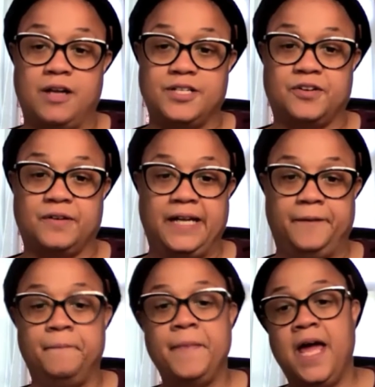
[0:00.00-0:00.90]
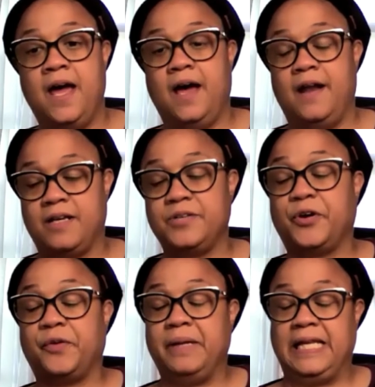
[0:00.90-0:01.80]
law degree and
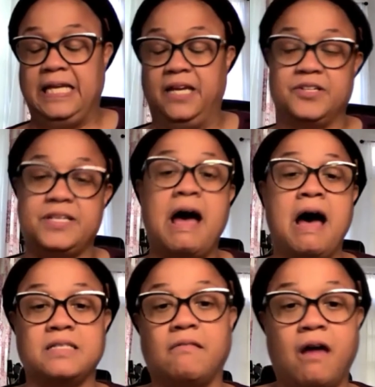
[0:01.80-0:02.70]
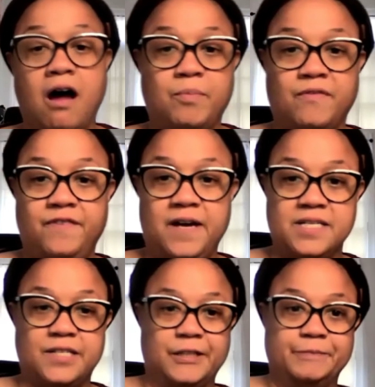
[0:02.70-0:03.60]
also her many years as a law
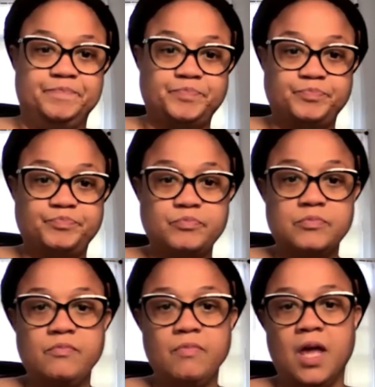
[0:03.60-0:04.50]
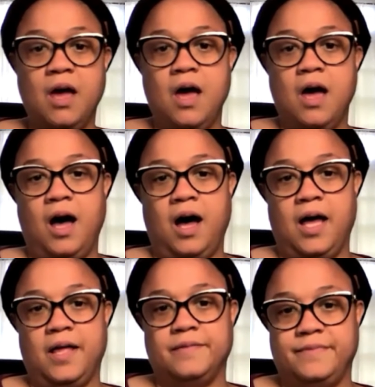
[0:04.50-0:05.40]
professor.
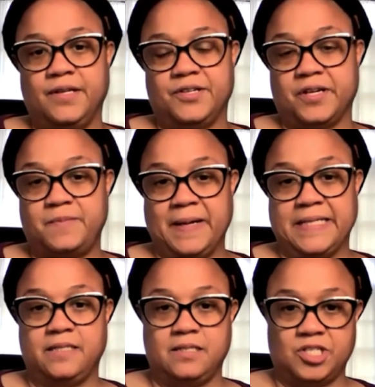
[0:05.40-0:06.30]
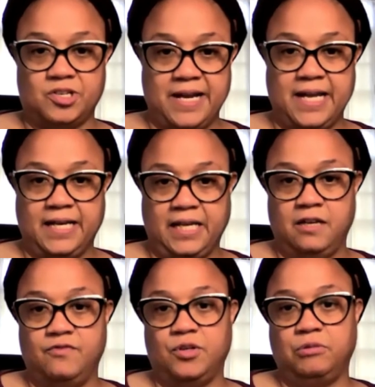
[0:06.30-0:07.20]
They're expected to strike at
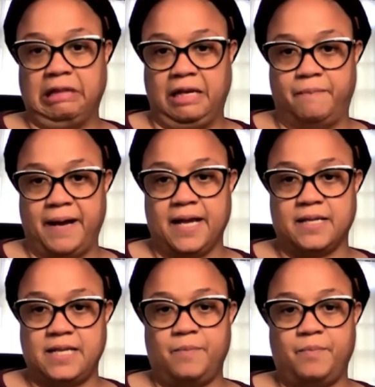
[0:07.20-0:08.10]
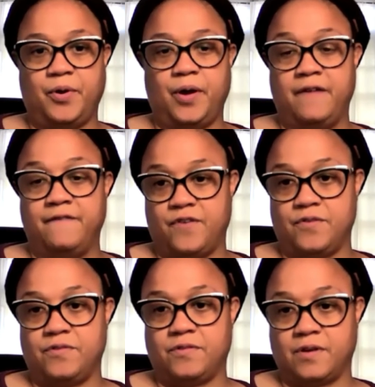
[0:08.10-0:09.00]
evil, lead by example, and
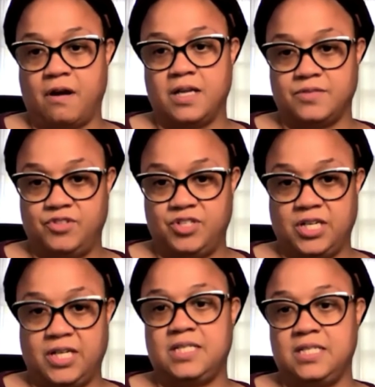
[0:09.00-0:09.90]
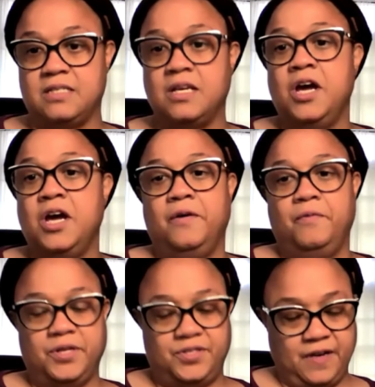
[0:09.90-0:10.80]
further the cause of justice,
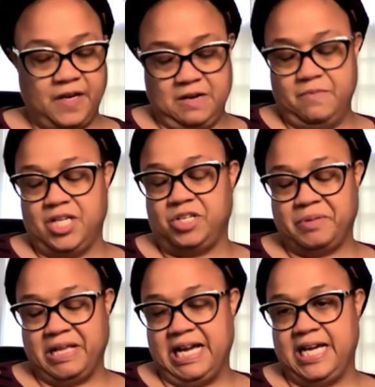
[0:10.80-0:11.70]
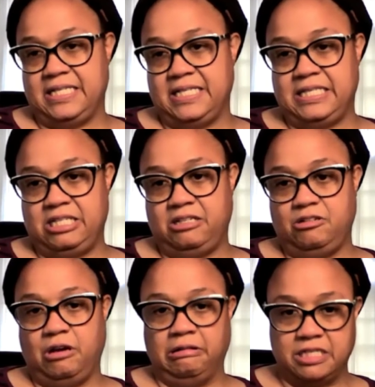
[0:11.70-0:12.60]
which very much applies
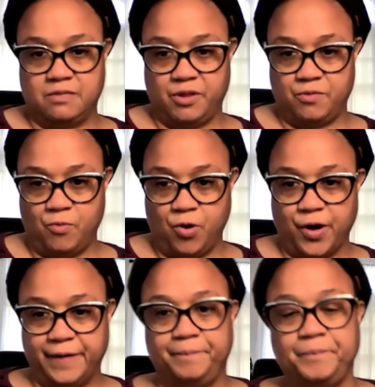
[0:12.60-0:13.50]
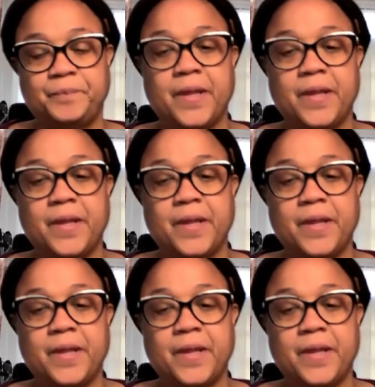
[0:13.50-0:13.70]
to Elizabeth Warren.